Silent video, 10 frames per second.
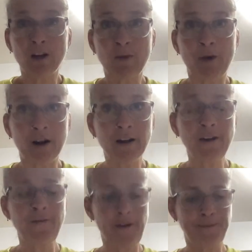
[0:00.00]
to be part
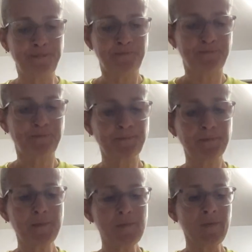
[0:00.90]
of.
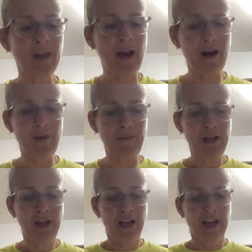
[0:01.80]

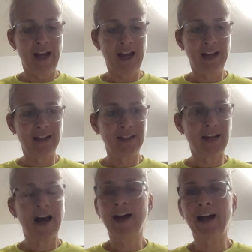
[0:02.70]
And
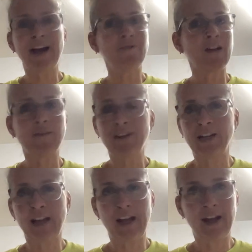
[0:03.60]
I've loved
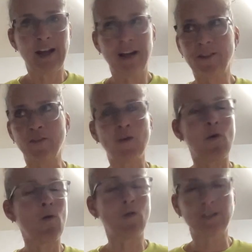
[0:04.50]
it the
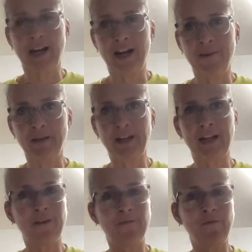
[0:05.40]
whole time.
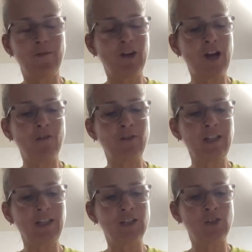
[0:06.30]
Like, not
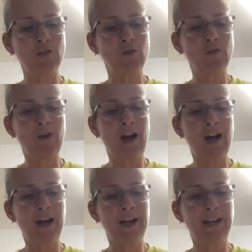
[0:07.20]
only do
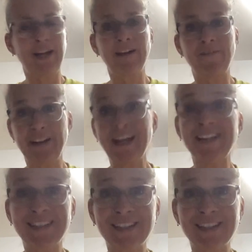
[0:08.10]
I get a fantastic